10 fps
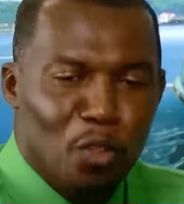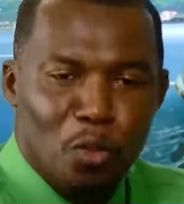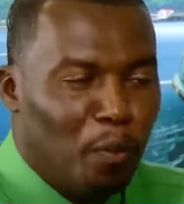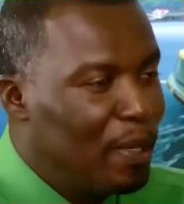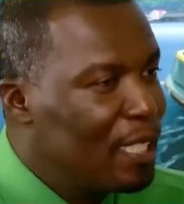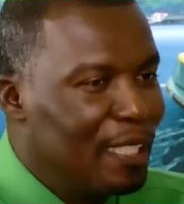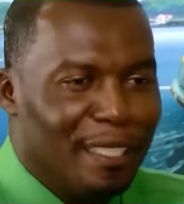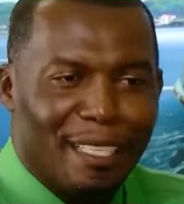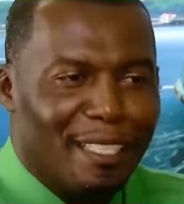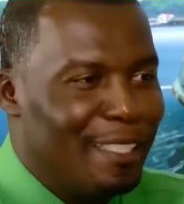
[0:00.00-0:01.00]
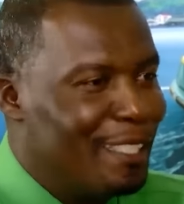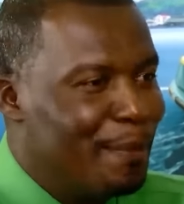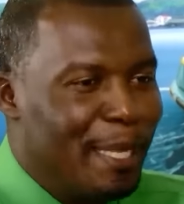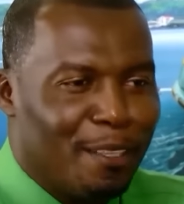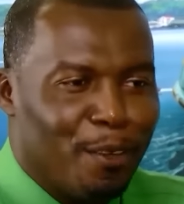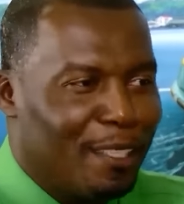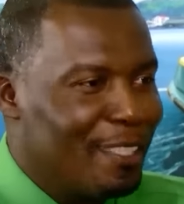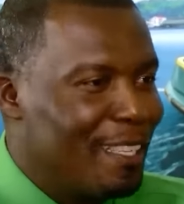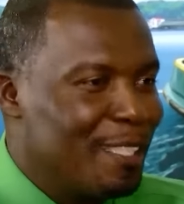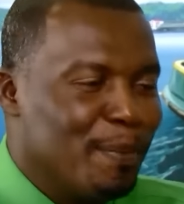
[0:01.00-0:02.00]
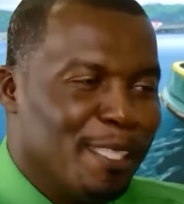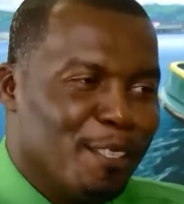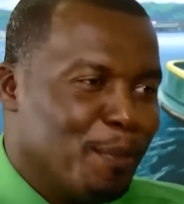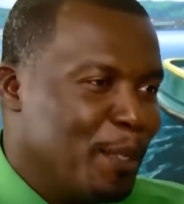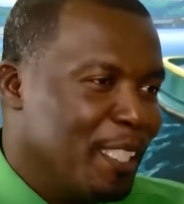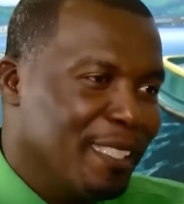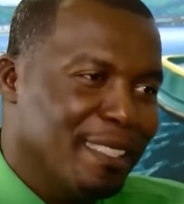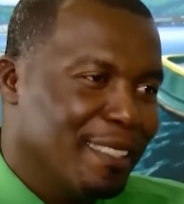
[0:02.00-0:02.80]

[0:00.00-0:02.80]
No machine at the ECCB headquarters that spills out money.